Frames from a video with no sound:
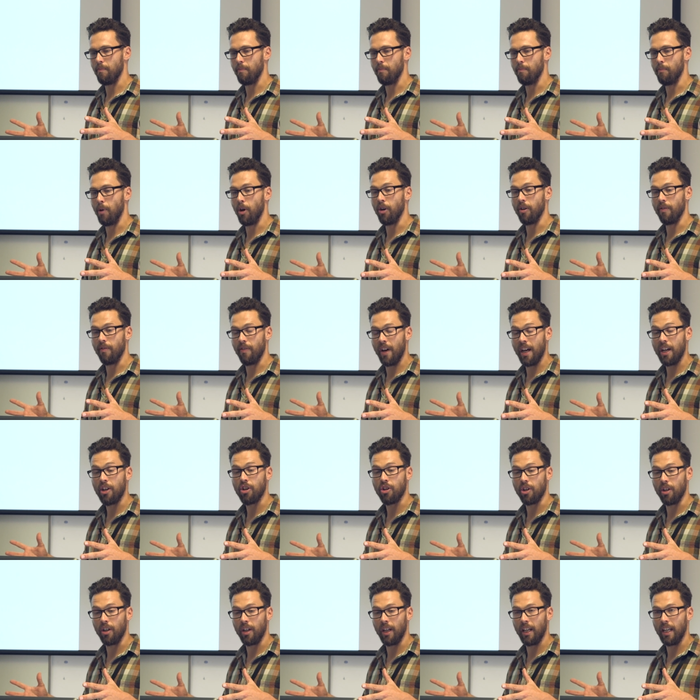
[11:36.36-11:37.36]

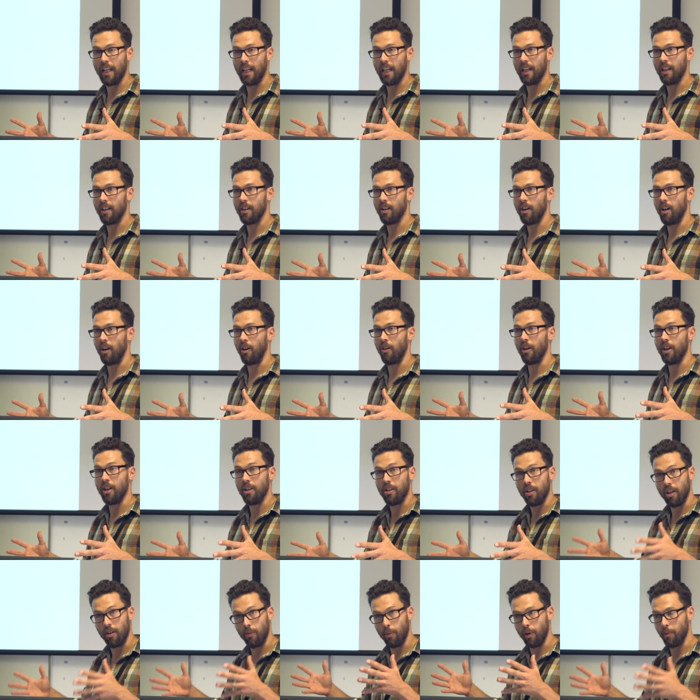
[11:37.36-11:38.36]
motivationally
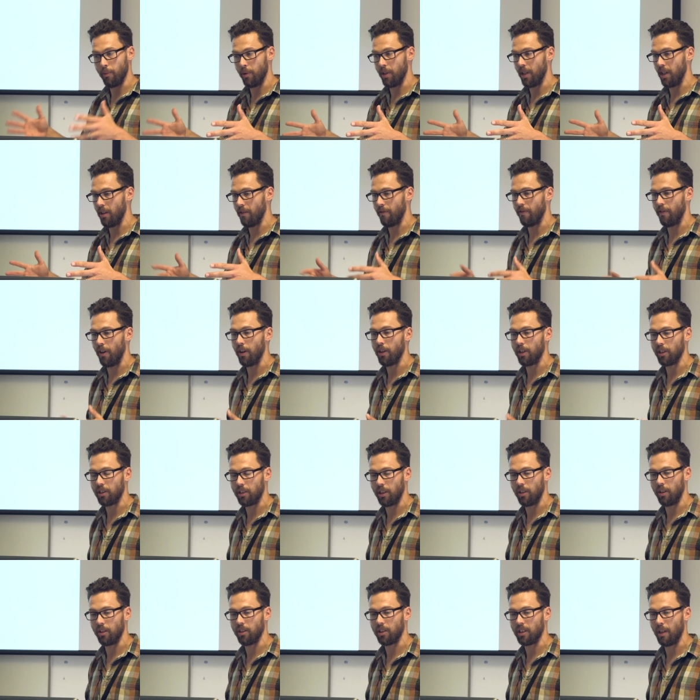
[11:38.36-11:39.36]
oriented, when we need to focus
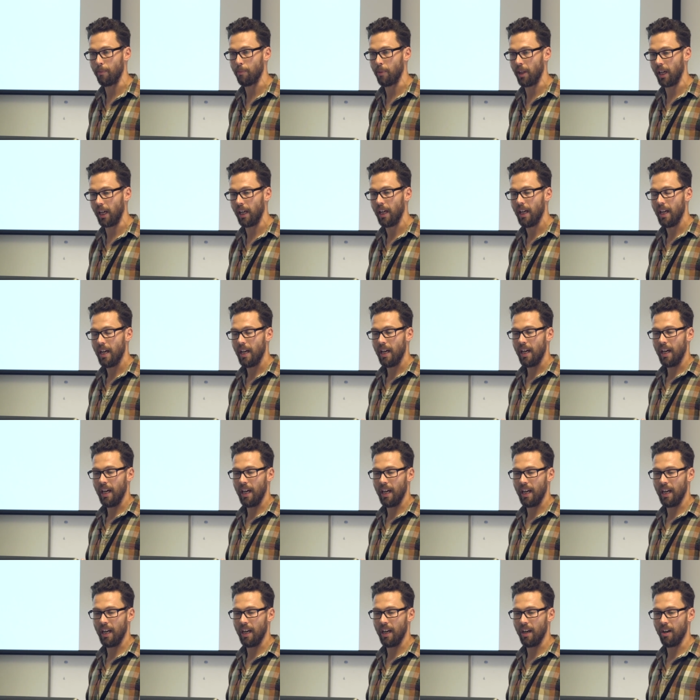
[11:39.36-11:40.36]
in on something,
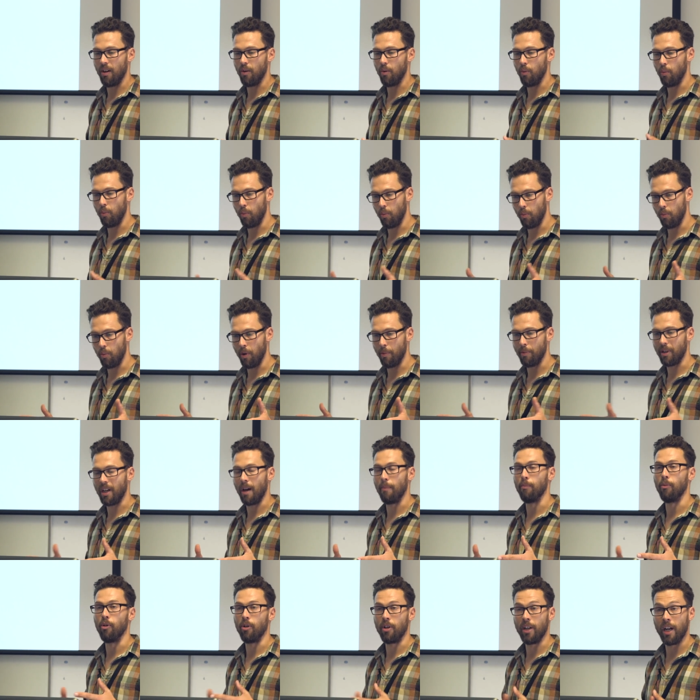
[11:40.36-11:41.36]
we
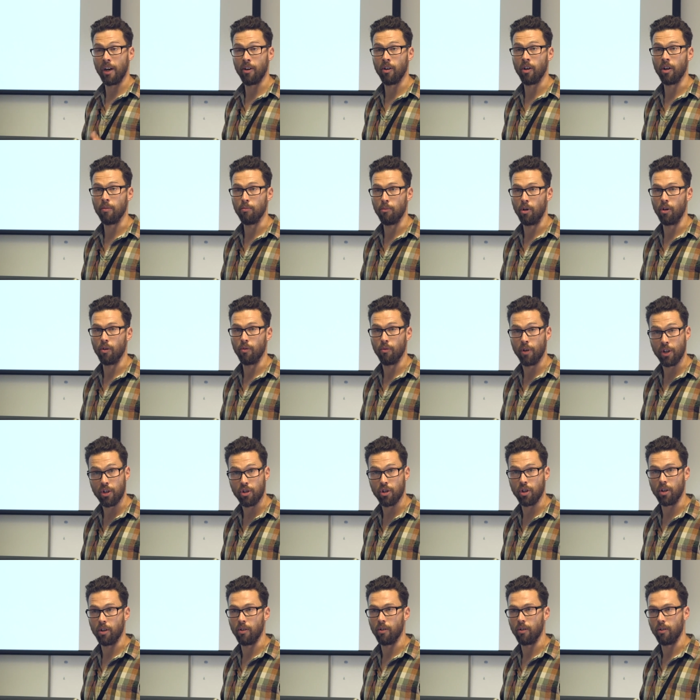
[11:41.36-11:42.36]
become more narrow and more
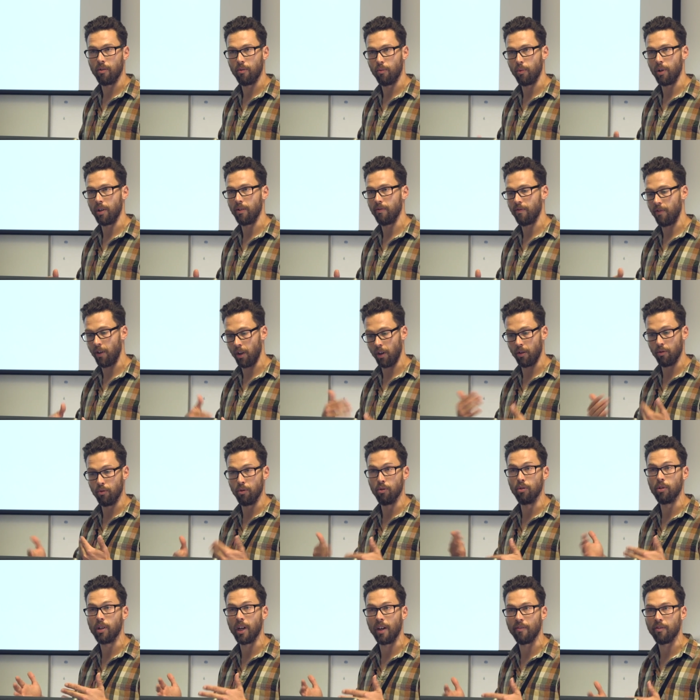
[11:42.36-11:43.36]
rigid, and we follow
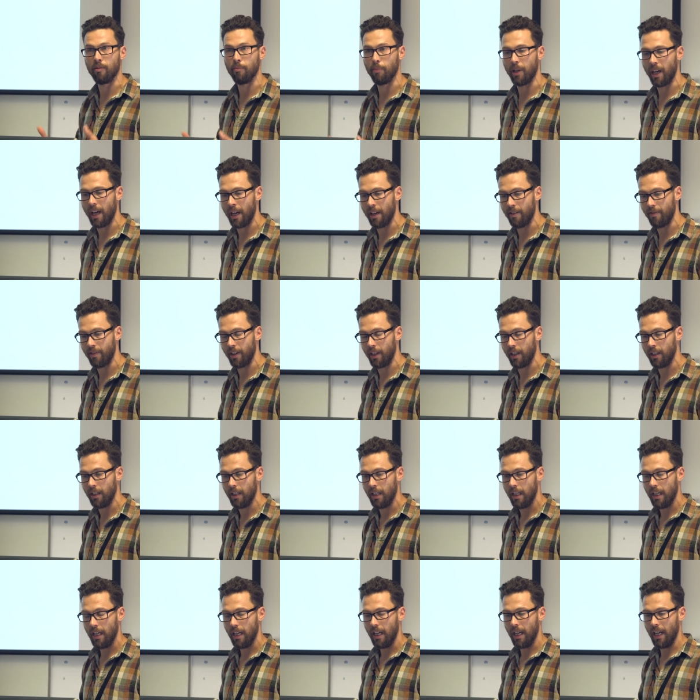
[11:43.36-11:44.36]
rule-governed behavior.
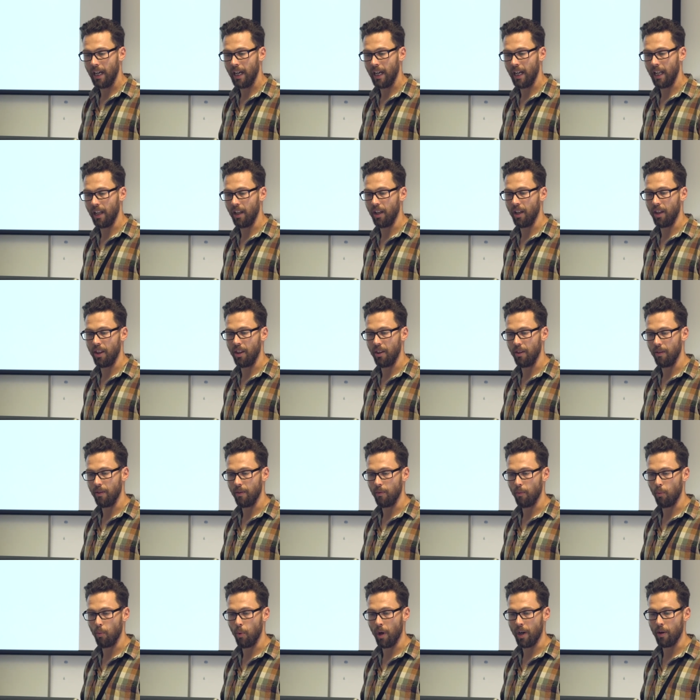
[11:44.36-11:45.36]
And
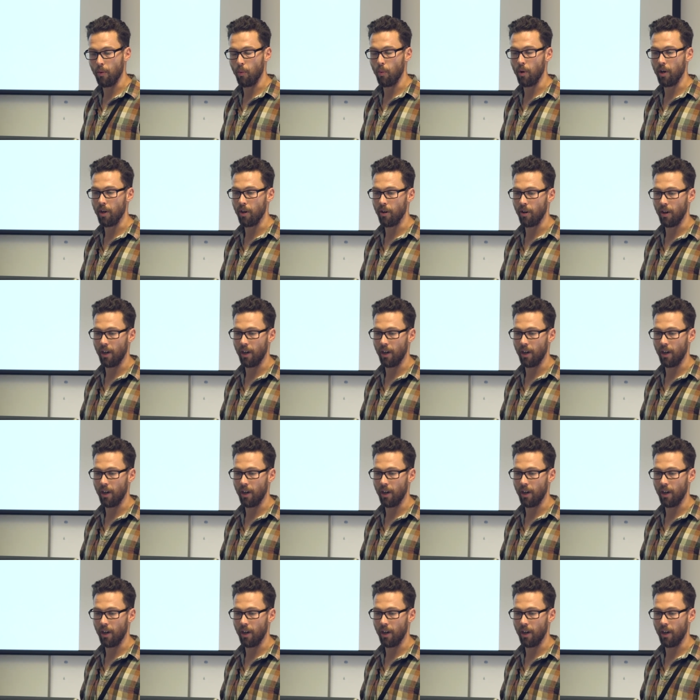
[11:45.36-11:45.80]
when